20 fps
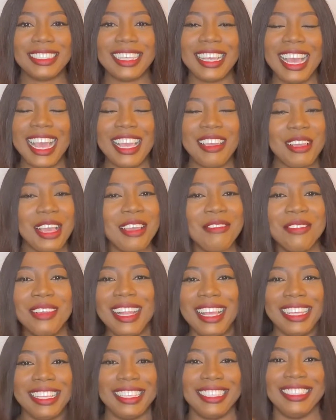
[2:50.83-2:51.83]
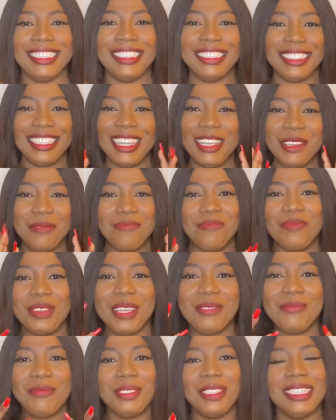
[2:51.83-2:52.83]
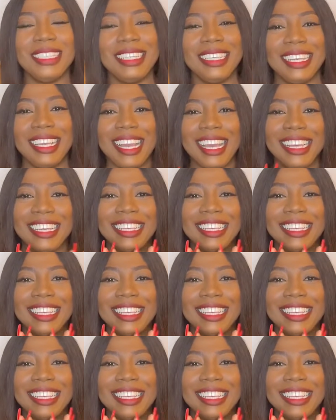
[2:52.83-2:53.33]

I feel like he's a baby.